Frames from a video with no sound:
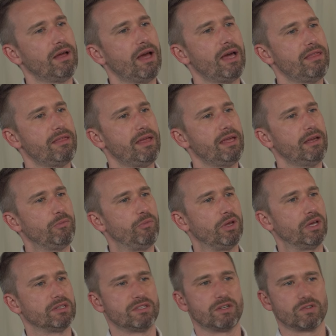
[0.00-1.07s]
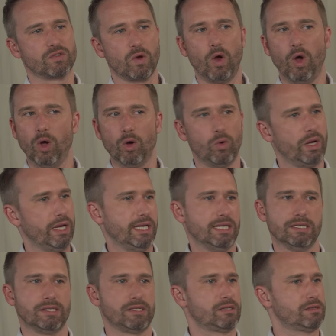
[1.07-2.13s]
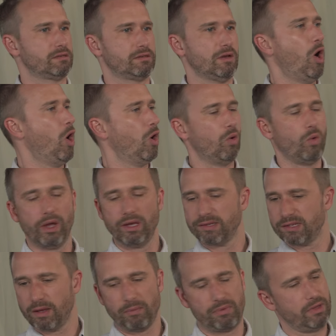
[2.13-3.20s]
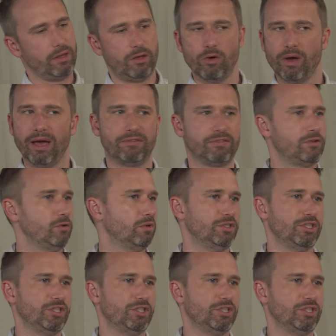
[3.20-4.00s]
I think, because there's always always something you have to